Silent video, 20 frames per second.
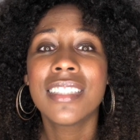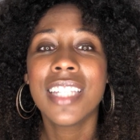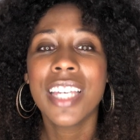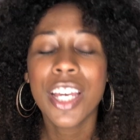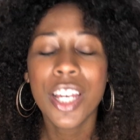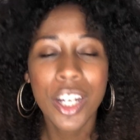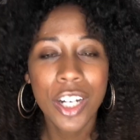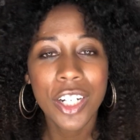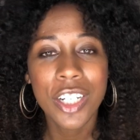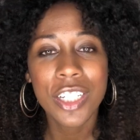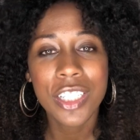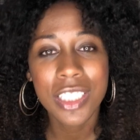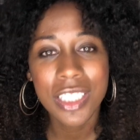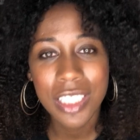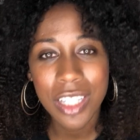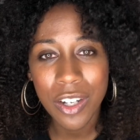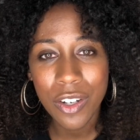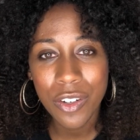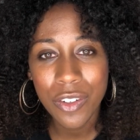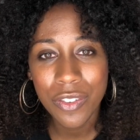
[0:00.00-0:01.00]
get
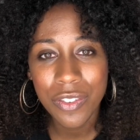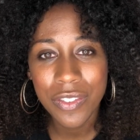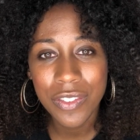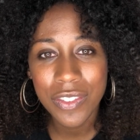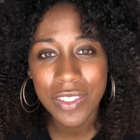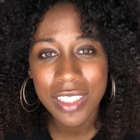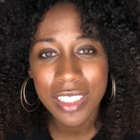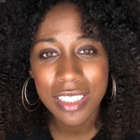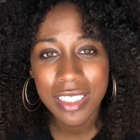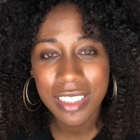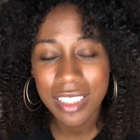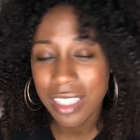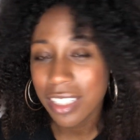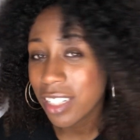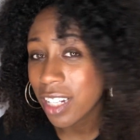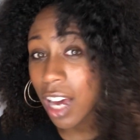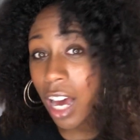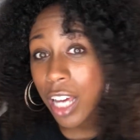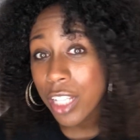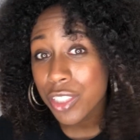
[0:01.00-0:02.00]
herself to
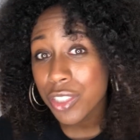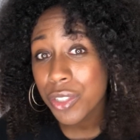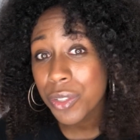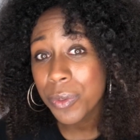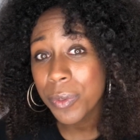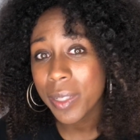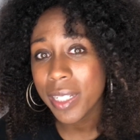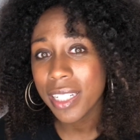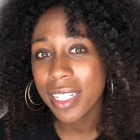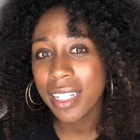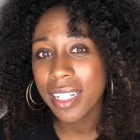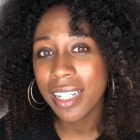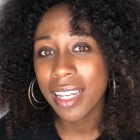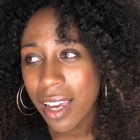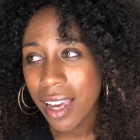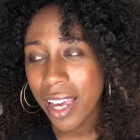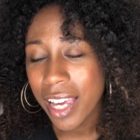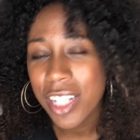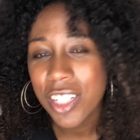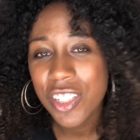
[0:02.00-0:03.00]
not do it.
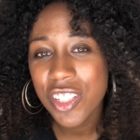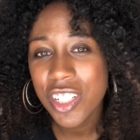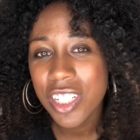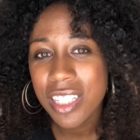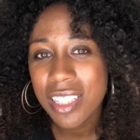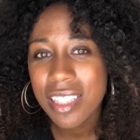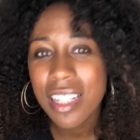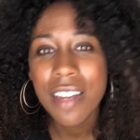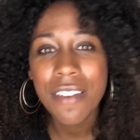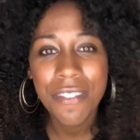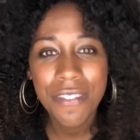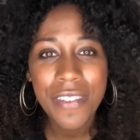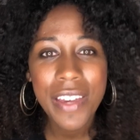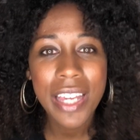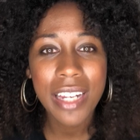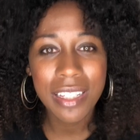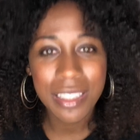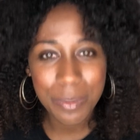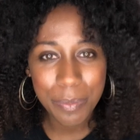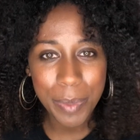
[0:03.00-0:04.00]
And she said
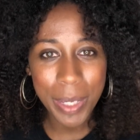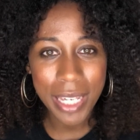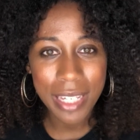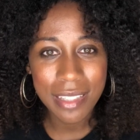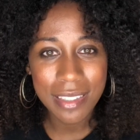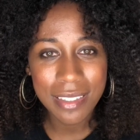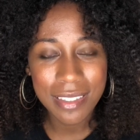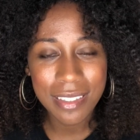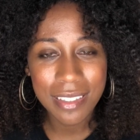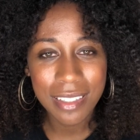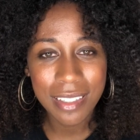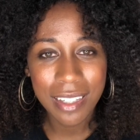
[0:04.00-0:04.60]
fed is best.